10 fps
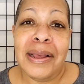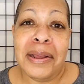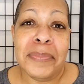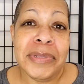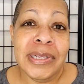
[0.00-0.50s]

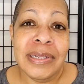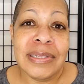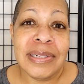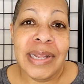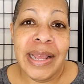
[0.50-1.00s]
I'm going to eat a
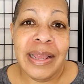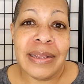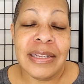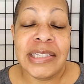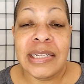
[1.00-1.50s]

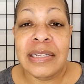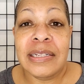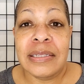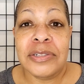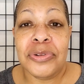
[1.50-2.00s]
snack because I did
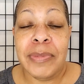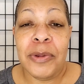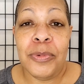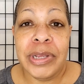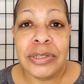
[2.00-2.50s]
eat lunch on
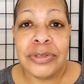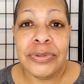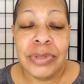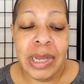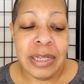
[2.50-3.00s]
my way
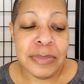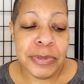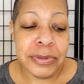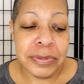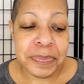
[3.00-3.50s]
to the
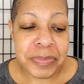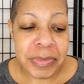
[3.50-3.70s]
hospital.